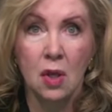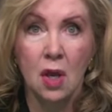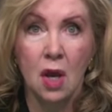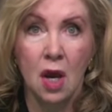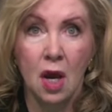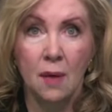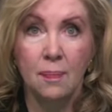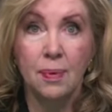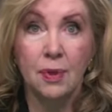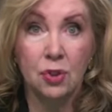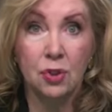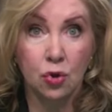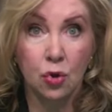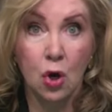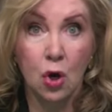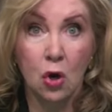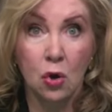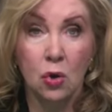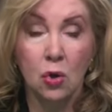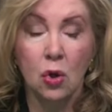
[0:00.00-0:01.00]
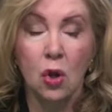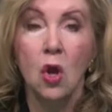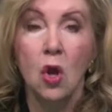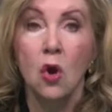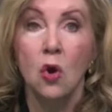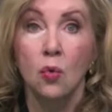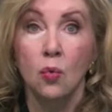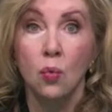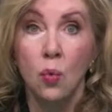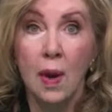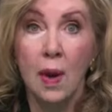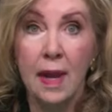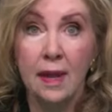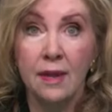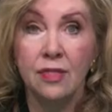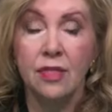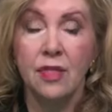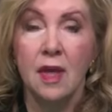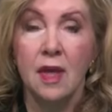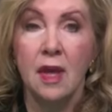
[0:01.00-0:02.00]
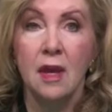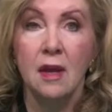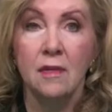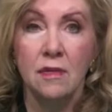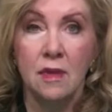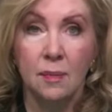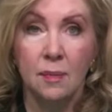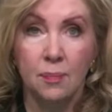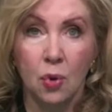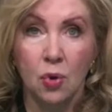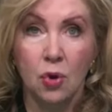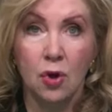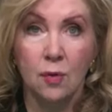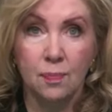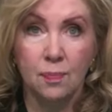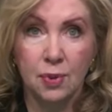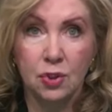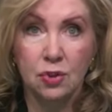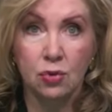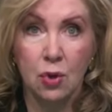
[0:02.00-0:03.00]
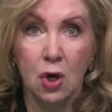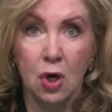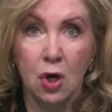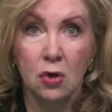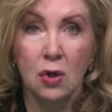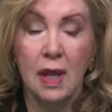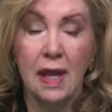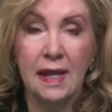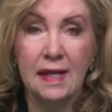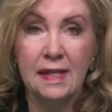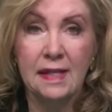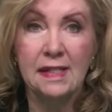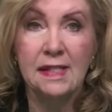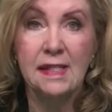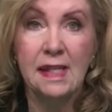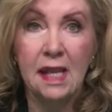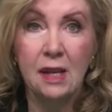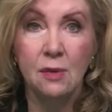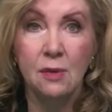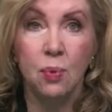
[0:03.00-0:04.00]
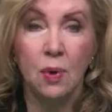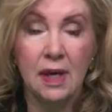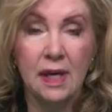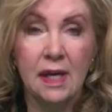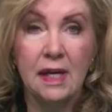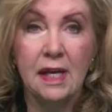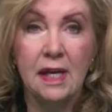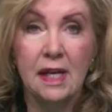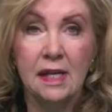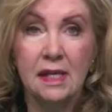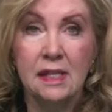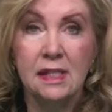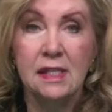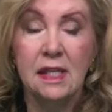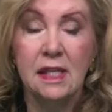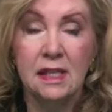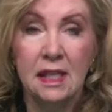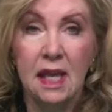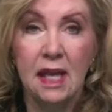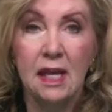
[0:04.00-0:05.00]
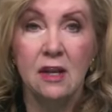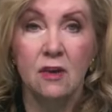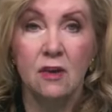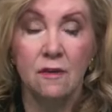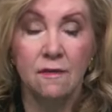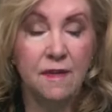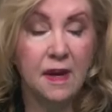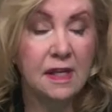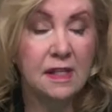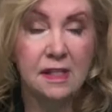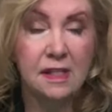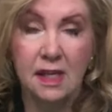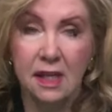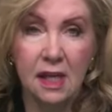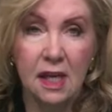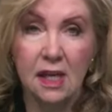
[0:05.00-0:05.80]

a patrol with the Border Patrol and see what it is that they are facing.